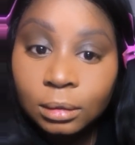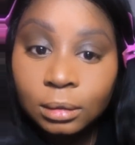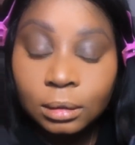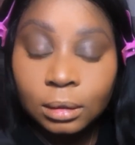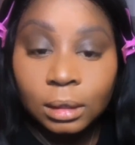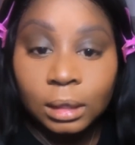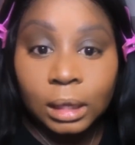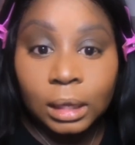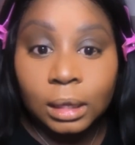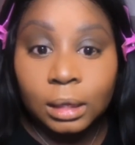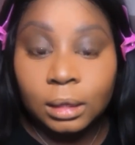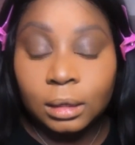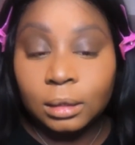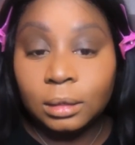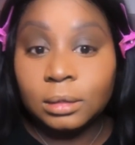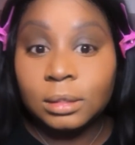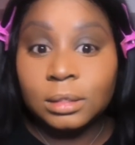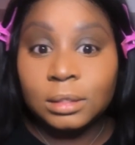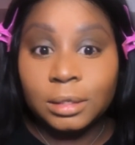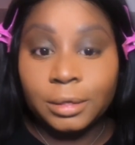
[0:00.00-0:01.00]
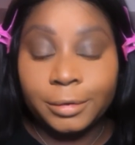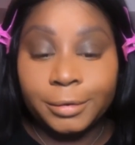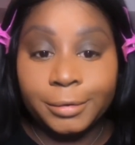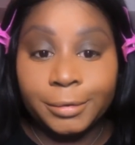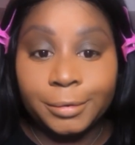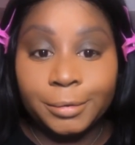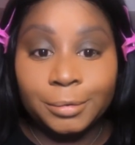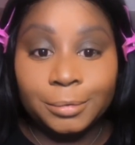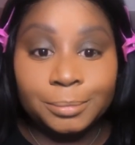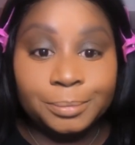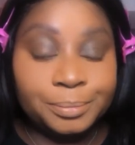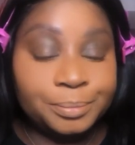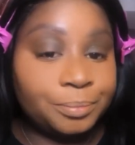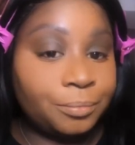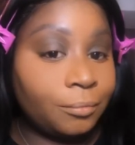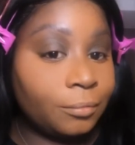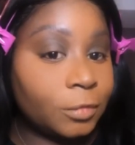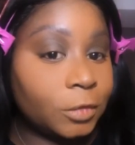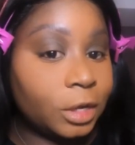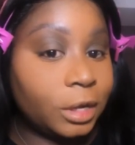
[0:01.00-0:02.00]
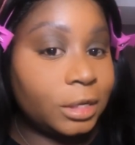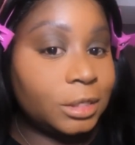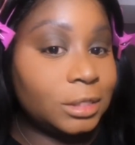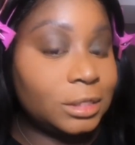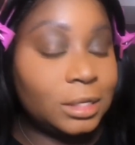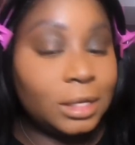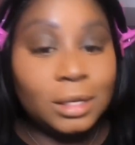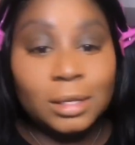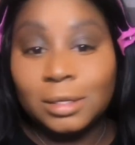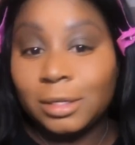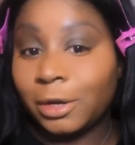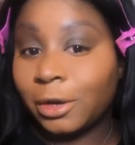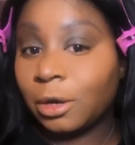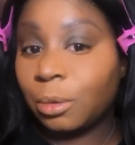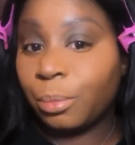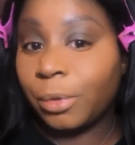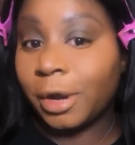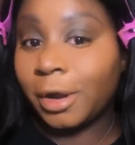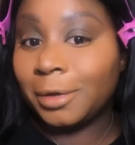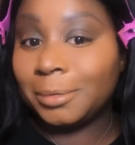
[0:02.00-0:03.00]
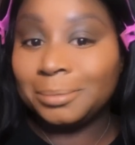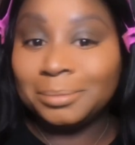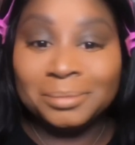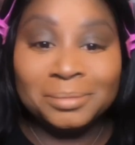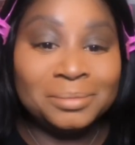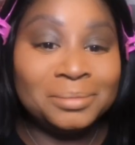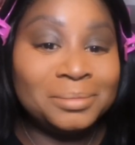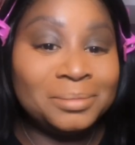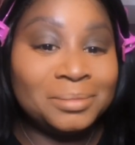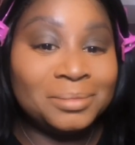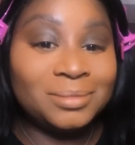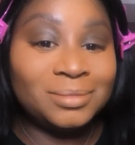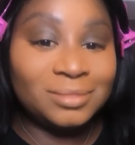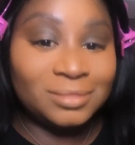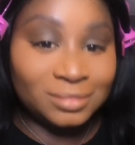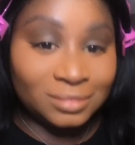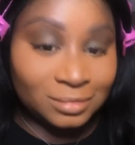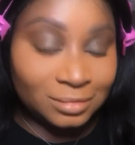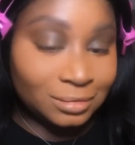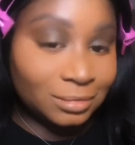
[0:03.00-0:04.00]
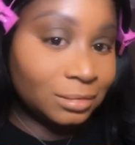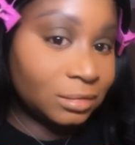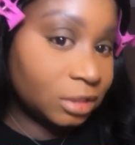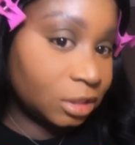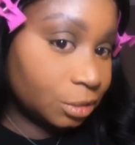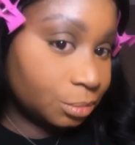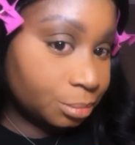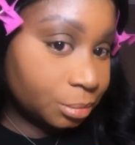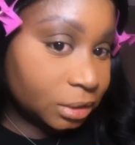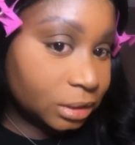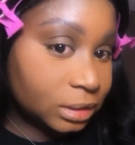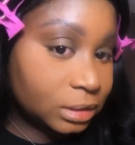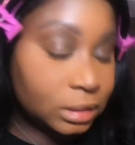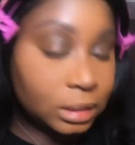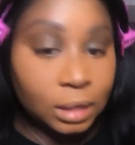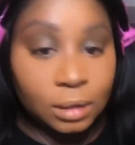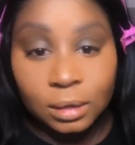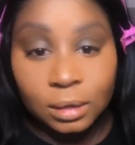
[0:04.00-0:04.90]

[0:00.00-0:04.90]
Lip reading: And so I just like a dark brow. But see how now